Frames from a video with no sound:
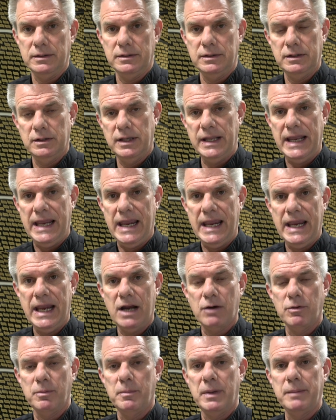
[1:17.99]
you know, the
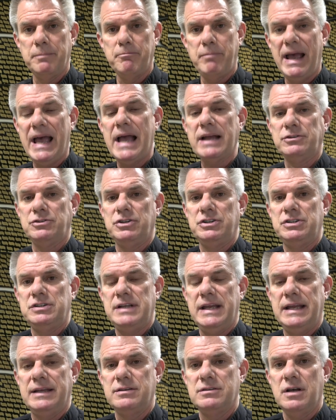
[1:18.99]
hair on my back just
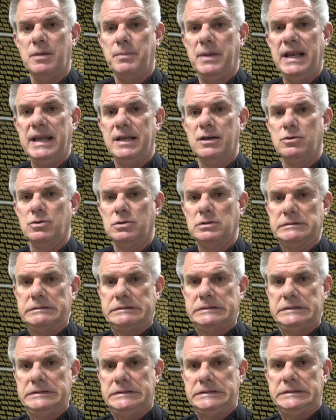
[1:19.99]
stands up and I get all,
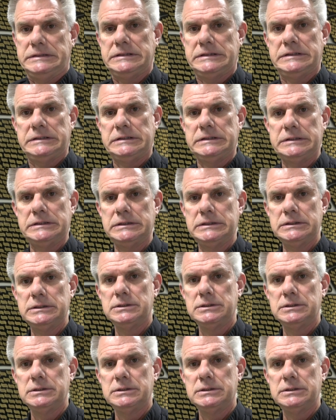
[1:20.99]
mmm.